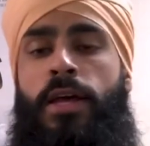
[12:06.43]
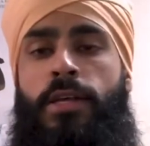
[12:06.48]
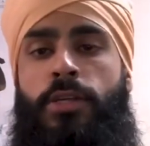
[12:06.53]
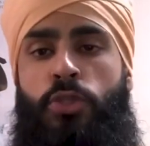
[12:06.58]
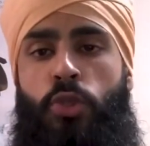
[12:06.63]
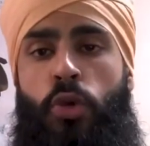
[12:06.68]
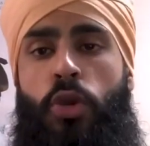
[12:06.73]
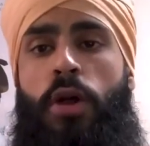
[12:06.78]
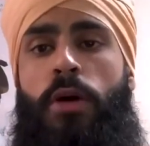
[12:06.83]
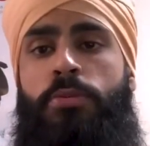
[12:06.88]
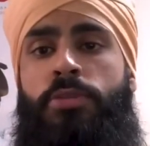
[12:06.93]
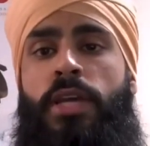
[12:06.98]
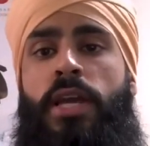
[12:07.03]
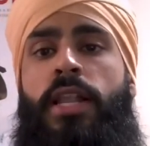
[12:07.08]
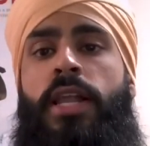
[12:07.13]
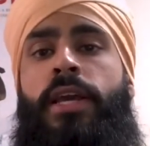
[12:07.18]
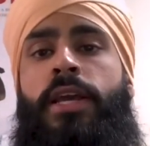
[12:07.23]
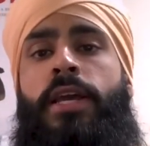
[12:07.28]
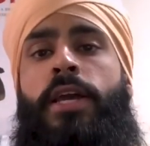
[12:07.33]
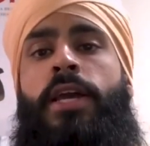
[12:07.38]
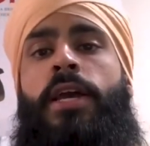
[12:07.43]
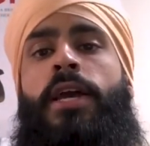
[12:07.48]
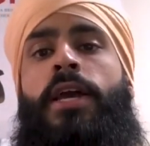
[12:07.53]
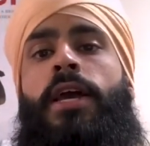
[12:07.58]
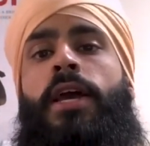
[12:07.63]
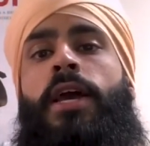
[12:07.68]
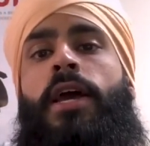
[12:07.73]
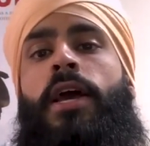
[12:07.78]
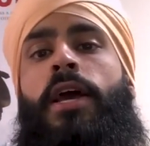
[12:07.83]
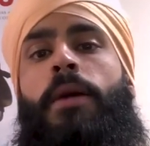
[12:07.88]
So, you know what I'm saying? Like,
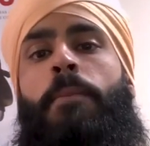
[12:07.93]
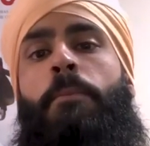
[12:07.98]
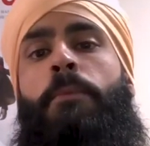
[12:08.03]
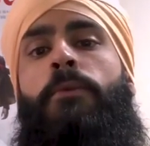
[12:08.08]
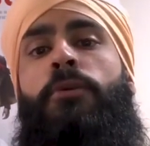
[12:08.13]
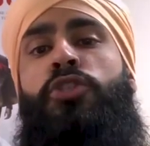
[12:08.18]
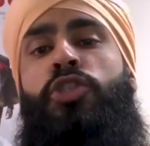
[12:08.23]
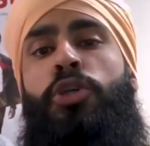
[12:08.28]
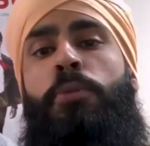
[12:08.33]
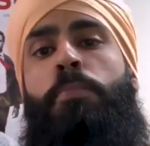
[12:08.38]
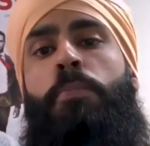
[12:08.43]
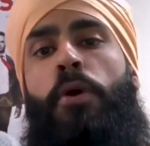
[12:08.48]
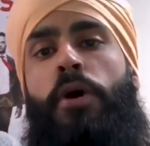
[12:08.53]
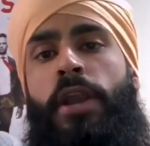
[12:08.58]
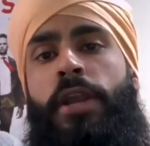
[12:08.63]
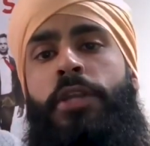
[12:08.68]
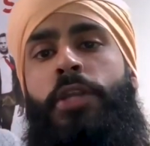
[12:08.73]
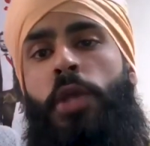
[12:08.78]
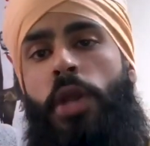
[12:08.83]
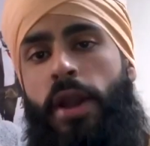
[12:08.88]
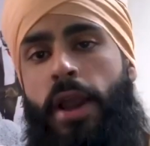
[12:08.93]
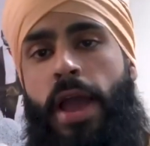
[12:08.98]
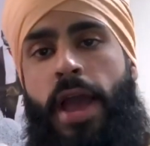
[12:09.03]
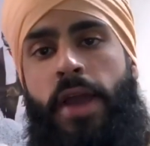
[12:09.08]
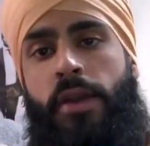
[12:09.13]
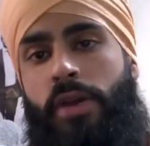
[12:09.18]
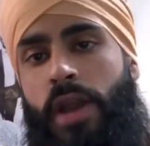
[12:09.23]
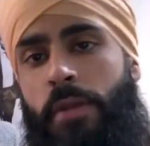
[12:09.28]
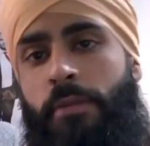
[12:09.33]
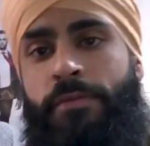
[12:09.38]
what you put into your
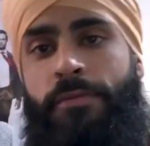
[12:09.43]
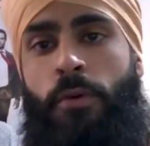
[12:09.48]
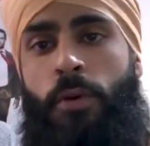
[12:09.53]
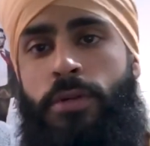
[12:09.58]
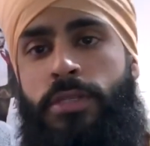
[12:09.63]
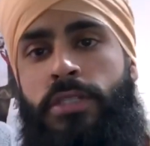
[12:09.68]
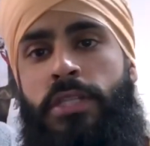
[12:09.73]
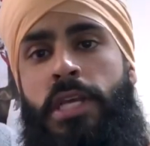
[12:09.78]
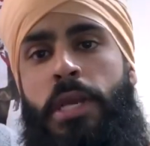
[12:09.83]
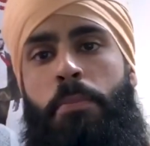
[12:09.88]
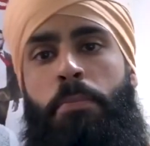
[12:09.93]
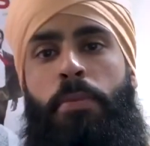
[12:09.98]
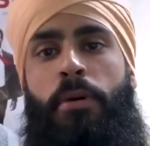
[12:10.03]
head right before sleep,